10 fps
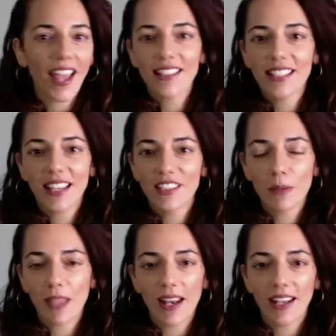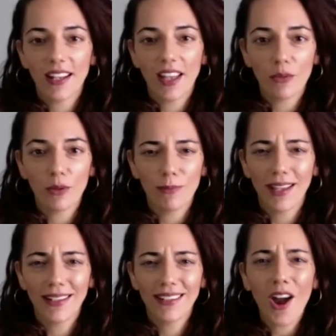had to end up getting another one.
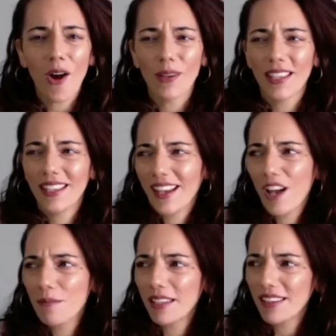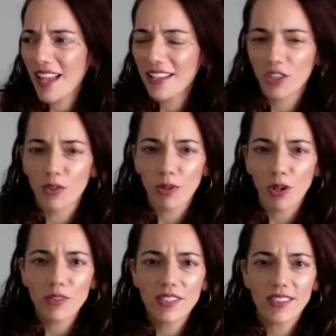But no, he got me that
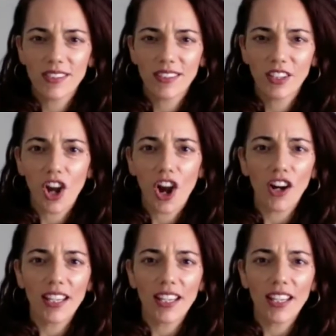gross car